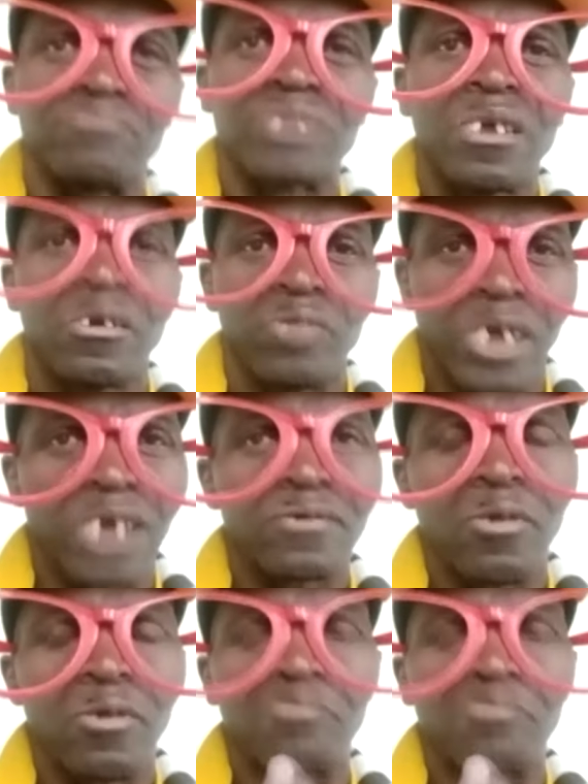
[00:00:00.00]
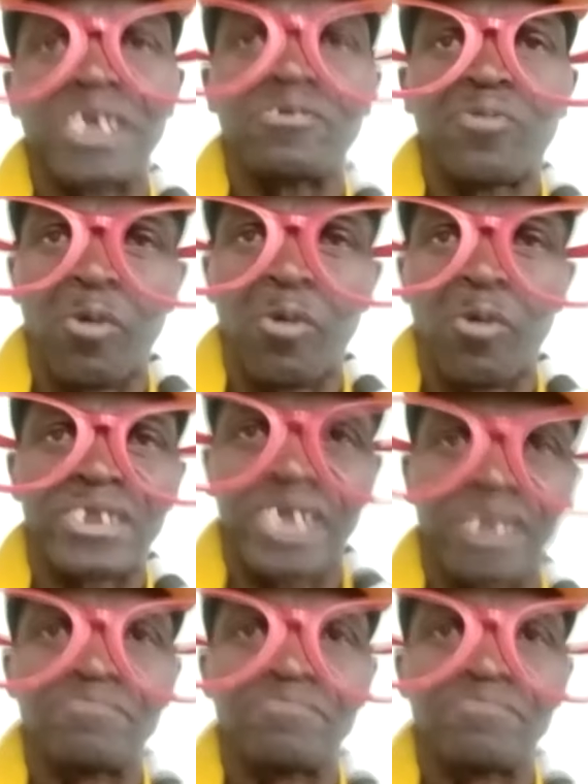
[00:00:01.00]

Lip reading: You can't complain for 1 game.